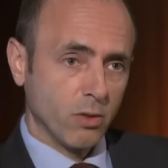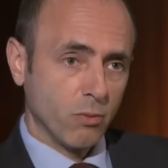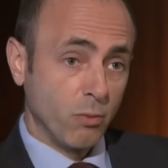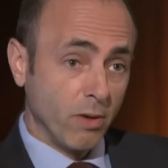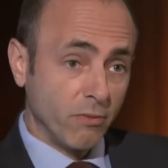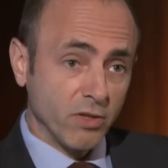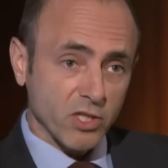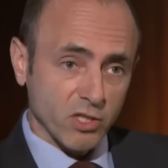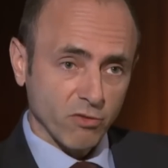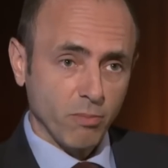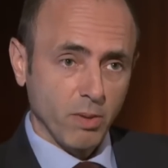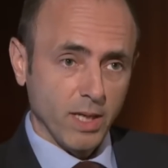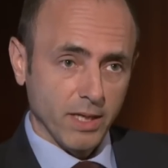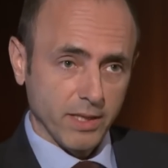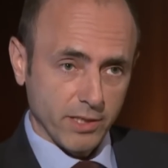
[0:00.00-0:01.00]
rivers of
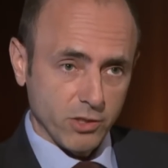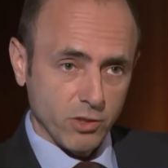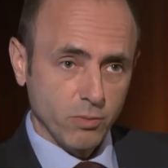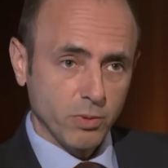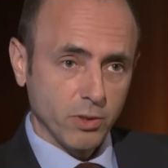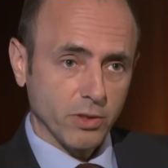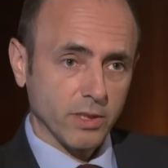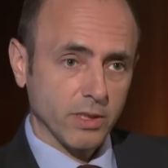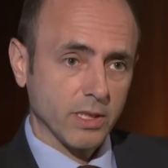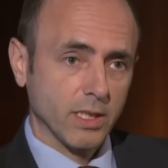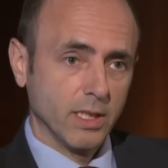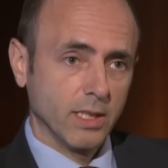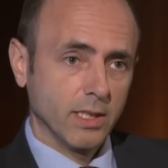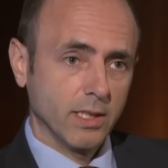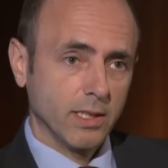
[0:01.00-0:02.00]
blood, as you put it,
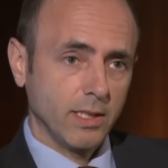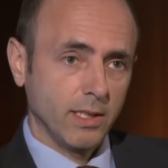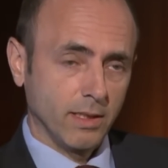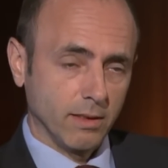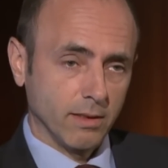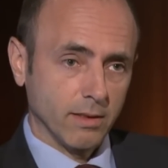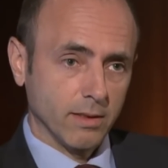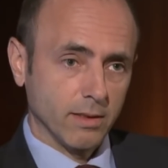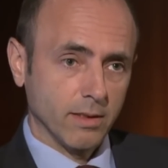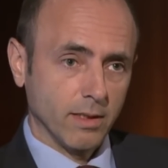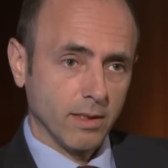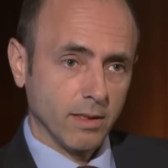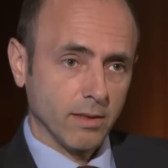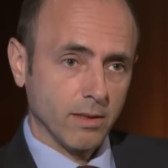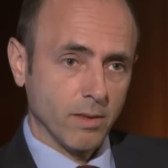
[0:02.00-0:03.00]
in
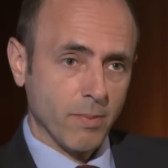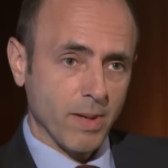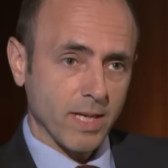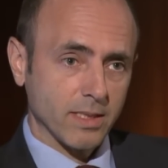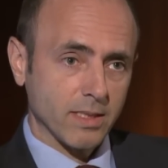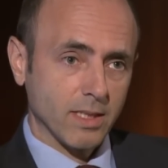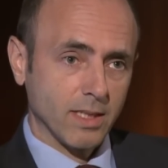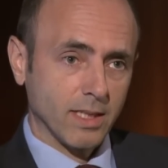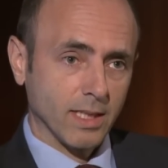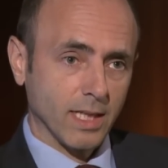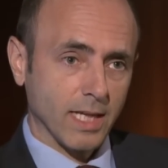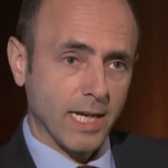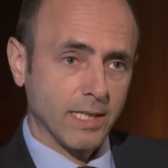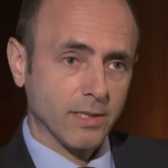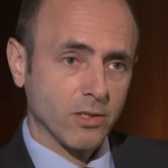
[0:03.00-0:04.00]
the Palestinian
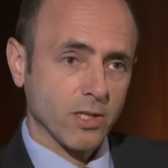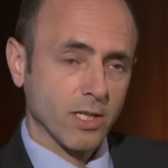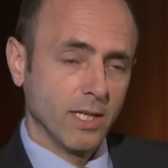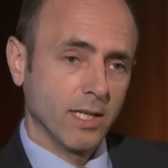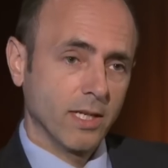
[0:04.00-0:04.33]
lands.